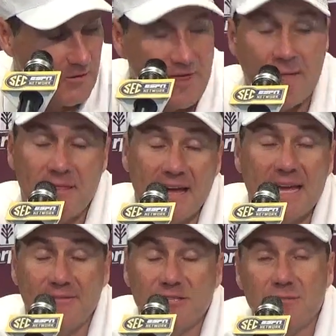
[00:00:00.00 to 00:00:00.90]
with them, and they
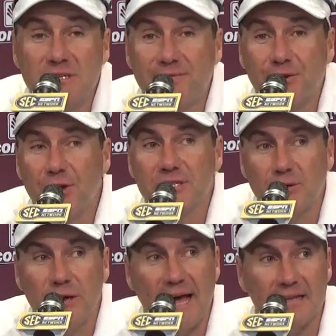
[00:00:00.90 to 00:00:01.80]
gave us some different looks
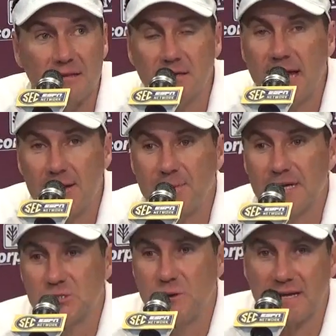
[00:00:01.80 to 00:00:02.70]
that we hadn't been
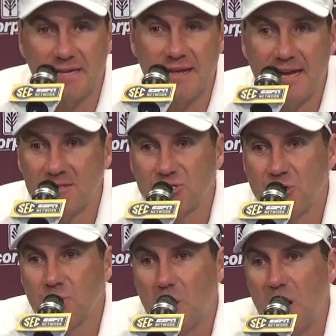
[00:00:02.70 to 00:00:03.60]
expecting. They hadn't
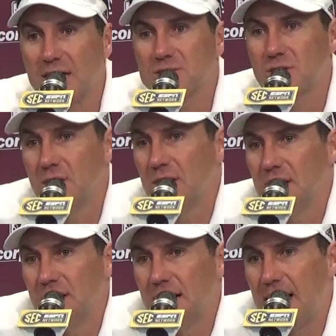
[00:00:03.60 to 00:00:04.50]
shown a lot, so
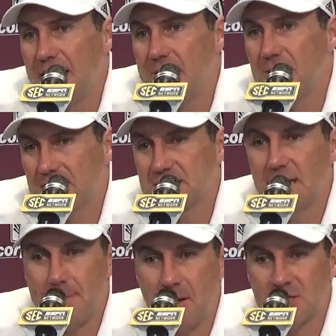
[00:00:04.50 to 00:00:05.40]
they mixed it
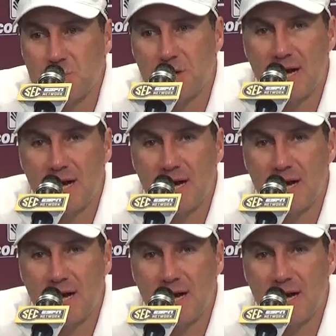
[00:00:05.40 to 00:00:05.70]
up on us, but our